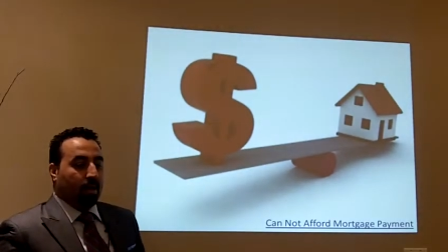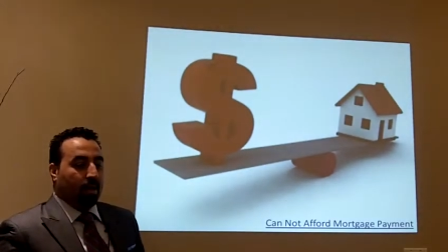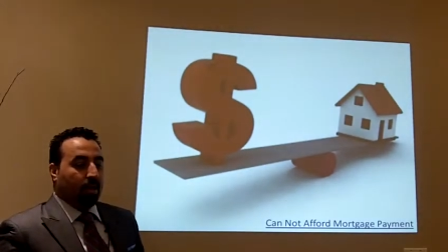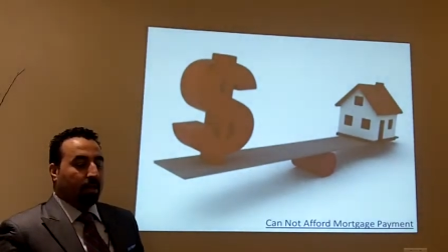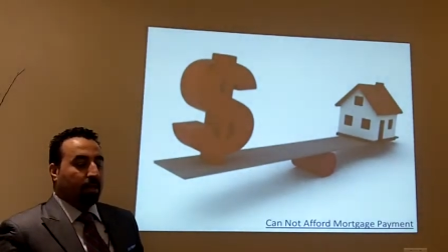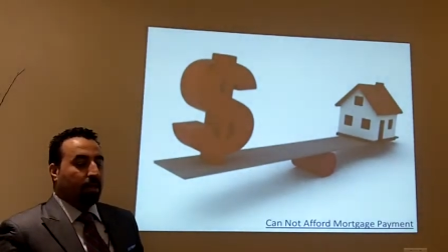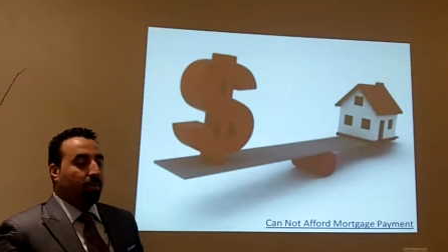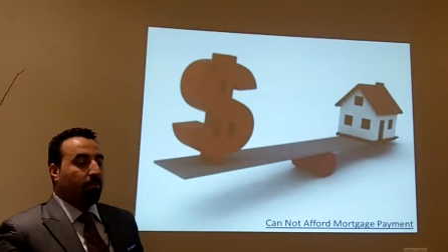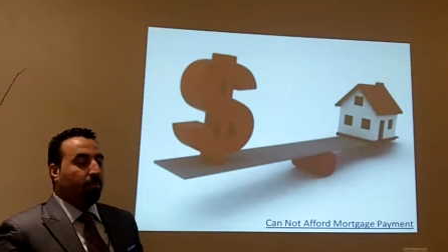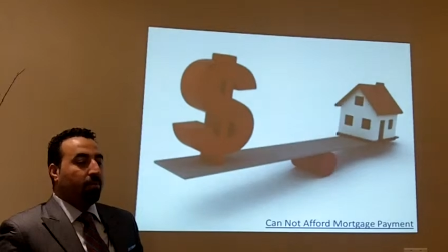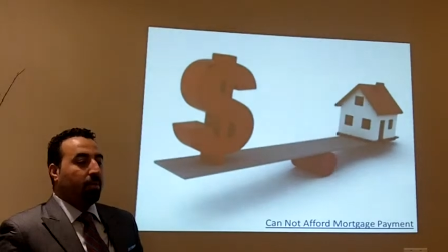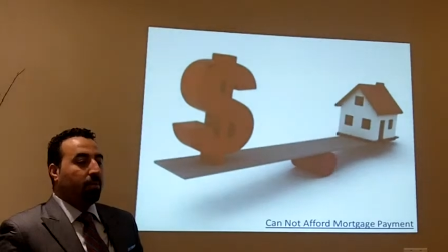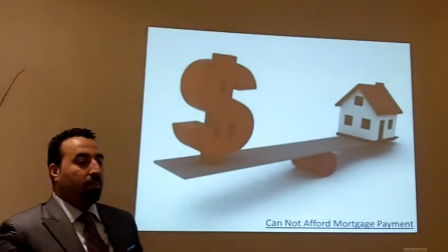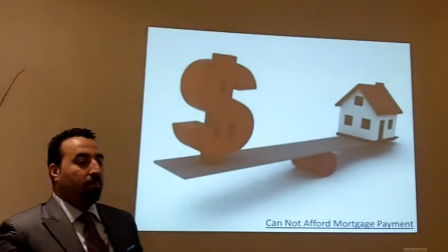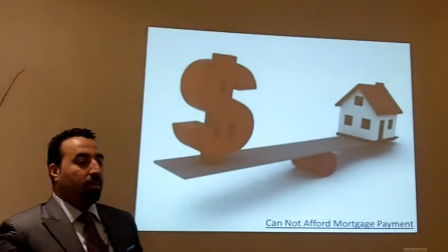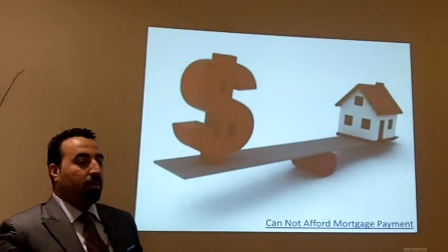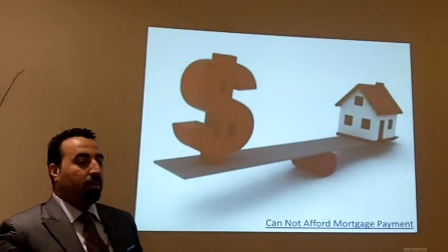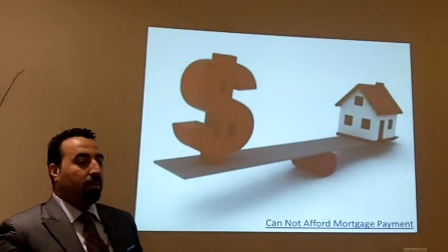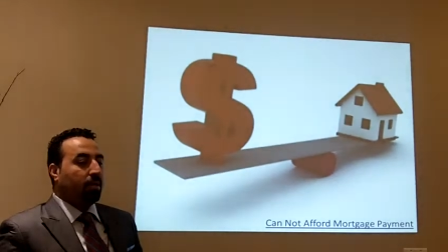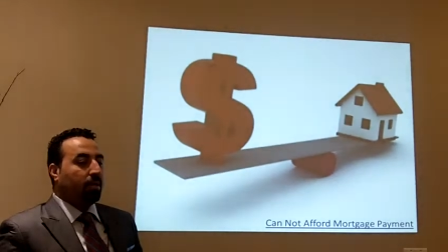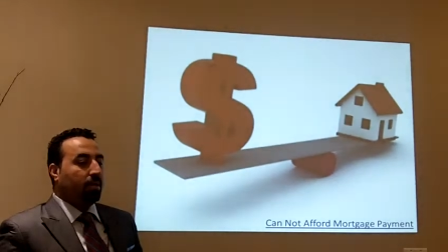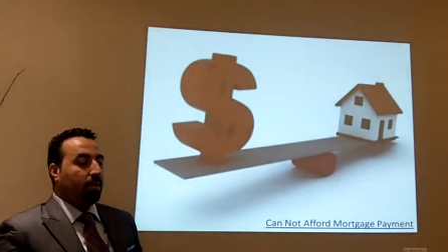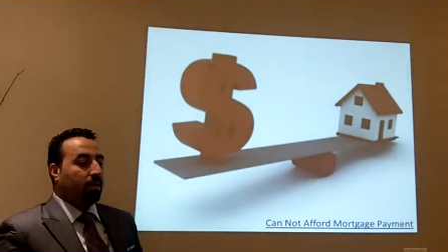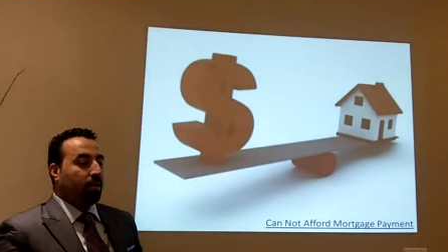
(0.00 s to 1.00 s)
I think
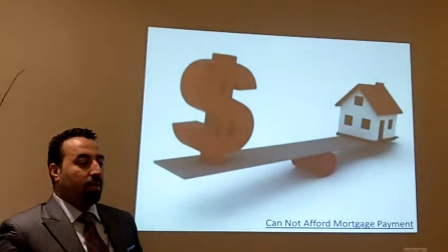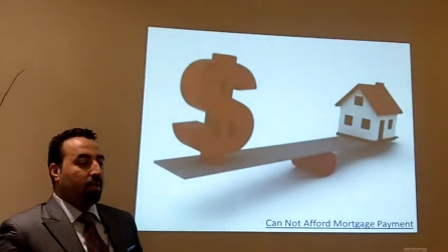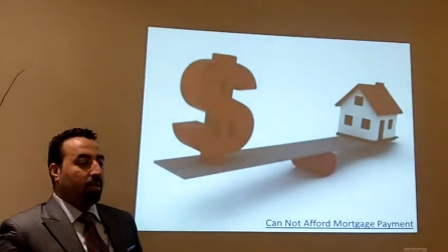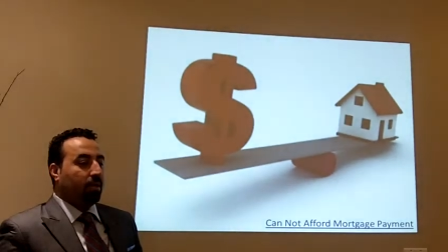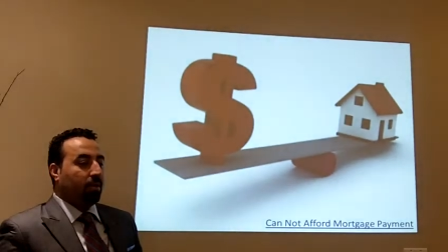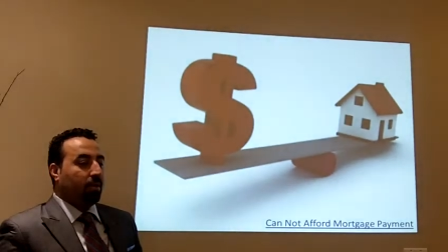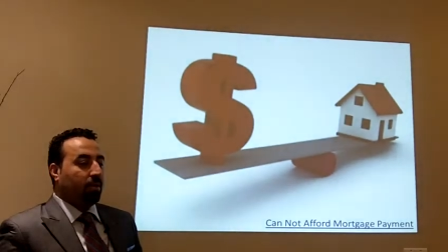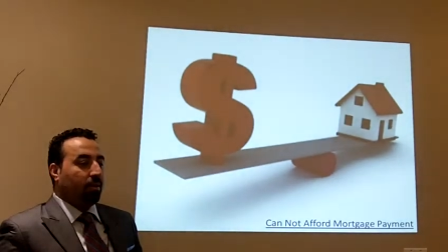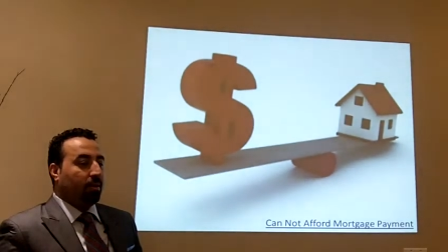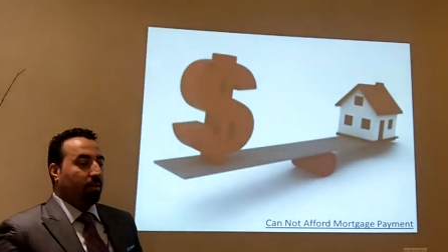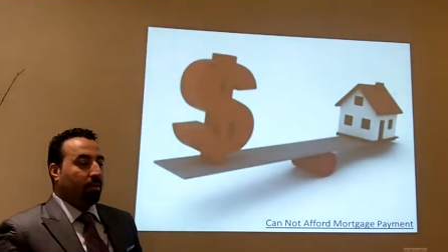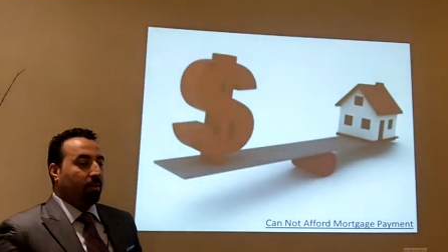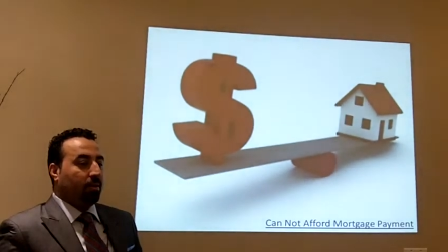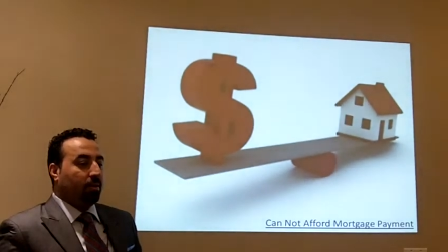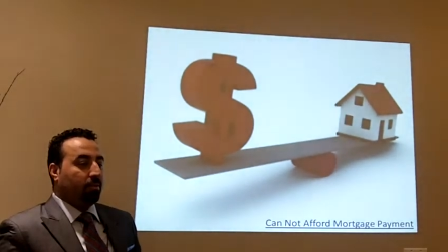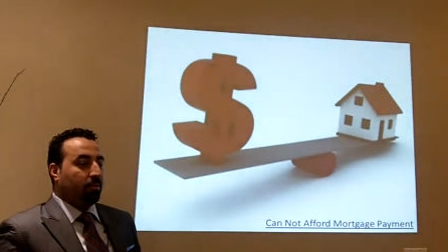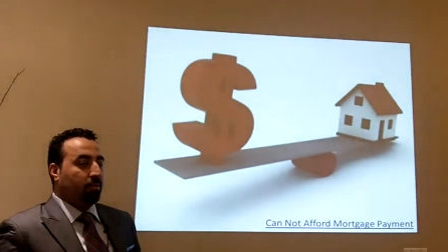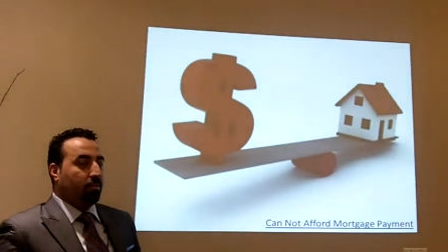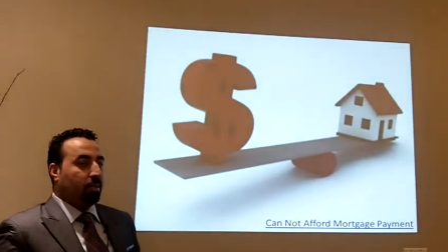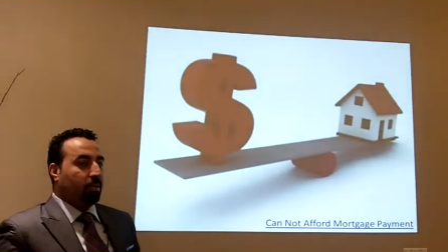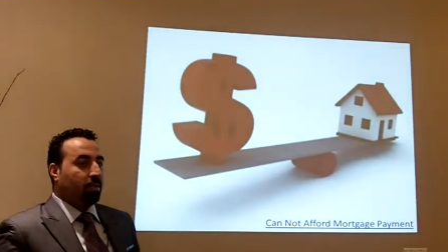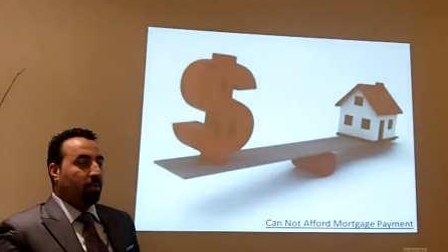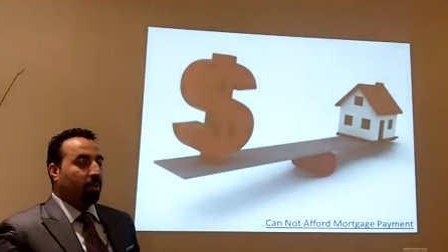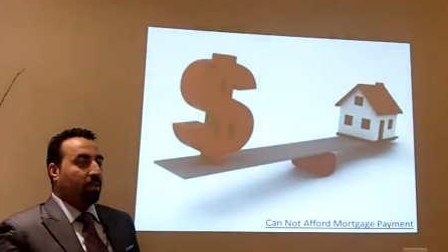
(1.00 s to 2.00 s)
people, uh,
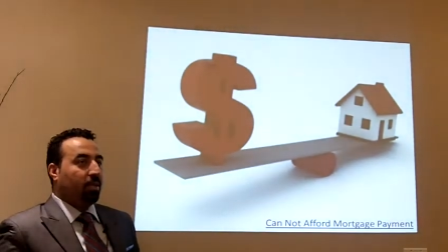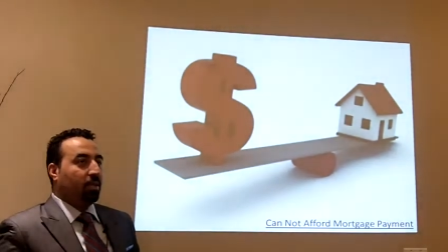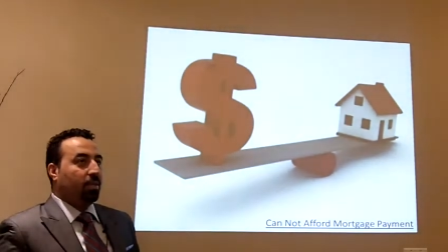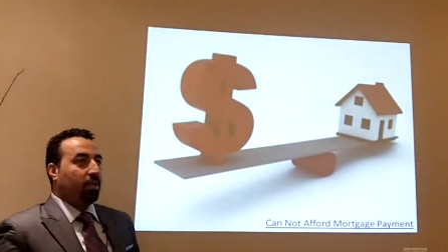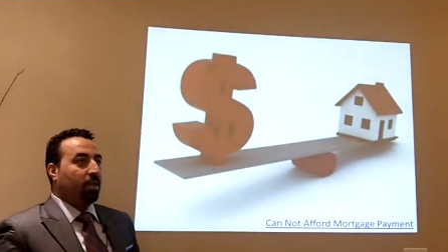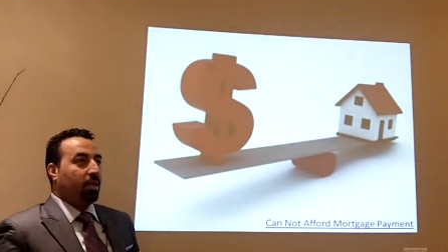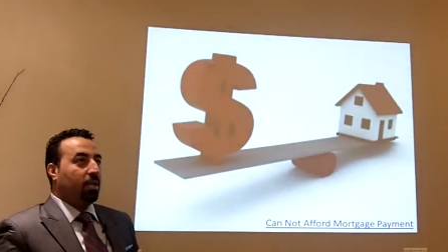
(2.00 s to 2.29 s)
especially